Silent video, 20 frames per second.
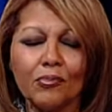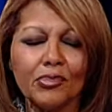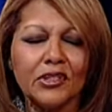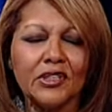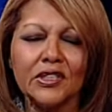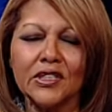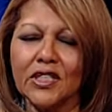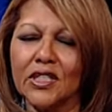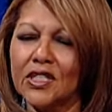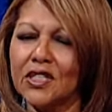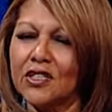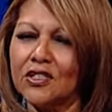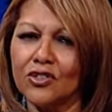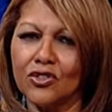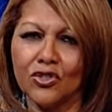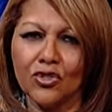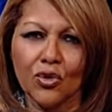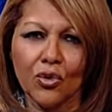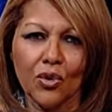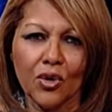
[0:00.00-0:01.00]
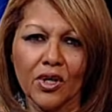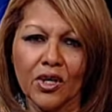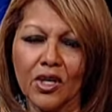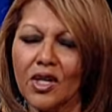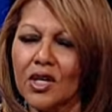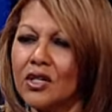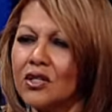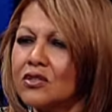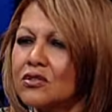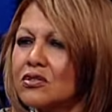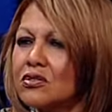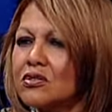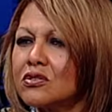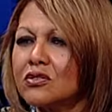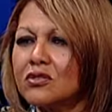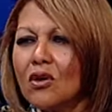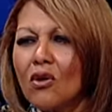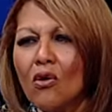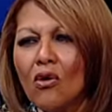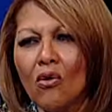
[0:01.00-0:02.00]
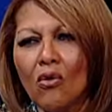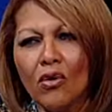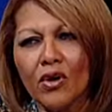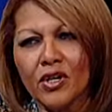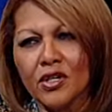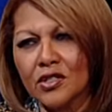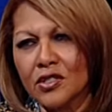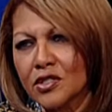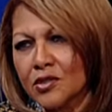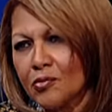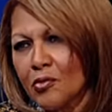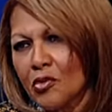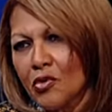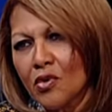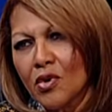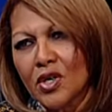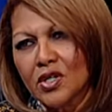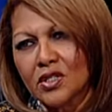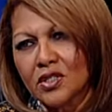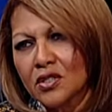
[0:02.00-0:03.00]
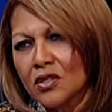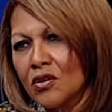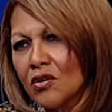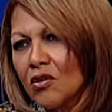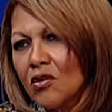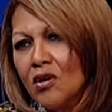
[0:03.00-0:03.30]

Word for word: please do it. It mm-hmm. is so inspirational.